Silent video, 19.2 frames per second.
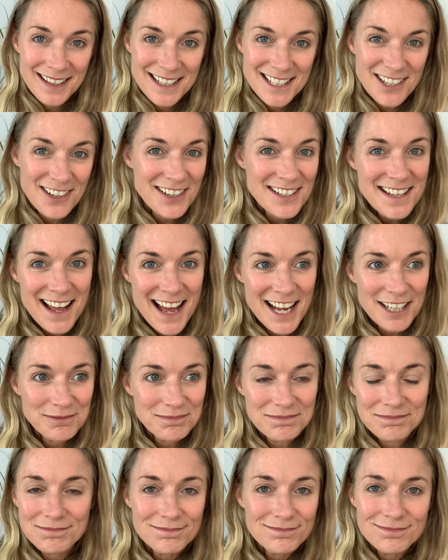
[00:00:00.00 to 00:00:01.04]
So I was
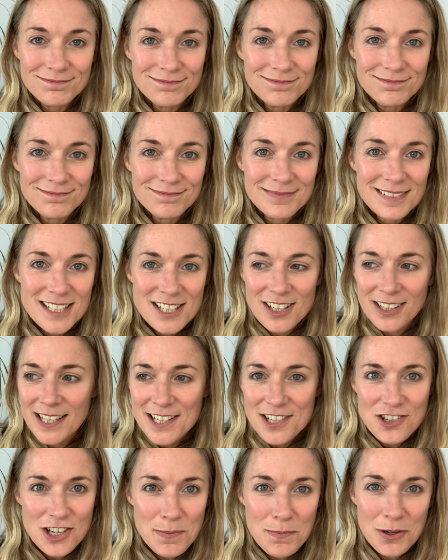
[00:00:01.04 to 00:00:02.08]
like, so
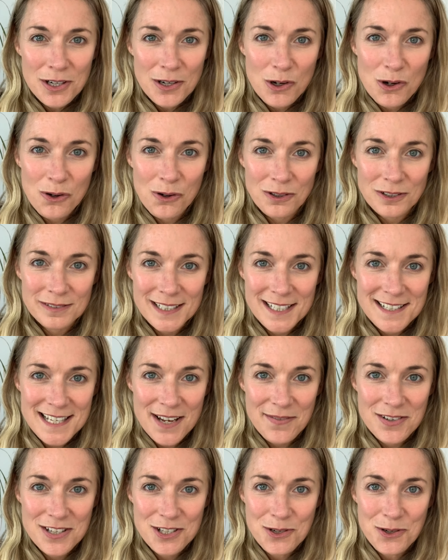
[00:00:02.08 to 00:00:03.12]
let's jump on a call. Let's
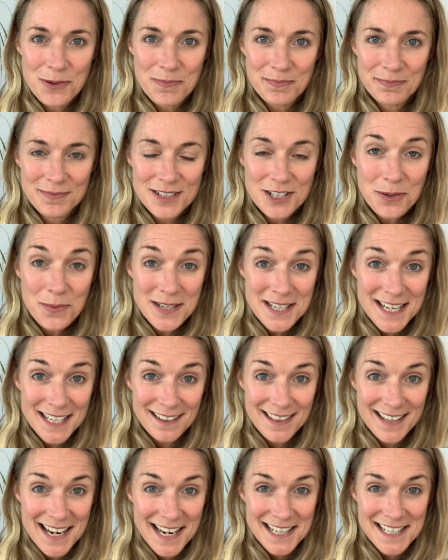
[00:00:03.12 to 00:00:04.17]
have a Zoom. So we
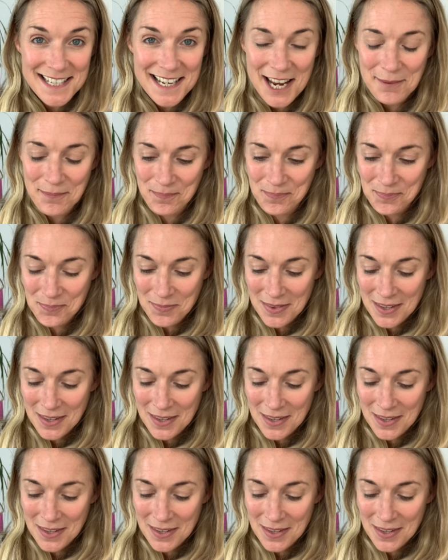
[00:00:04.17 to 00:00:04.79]
did the next day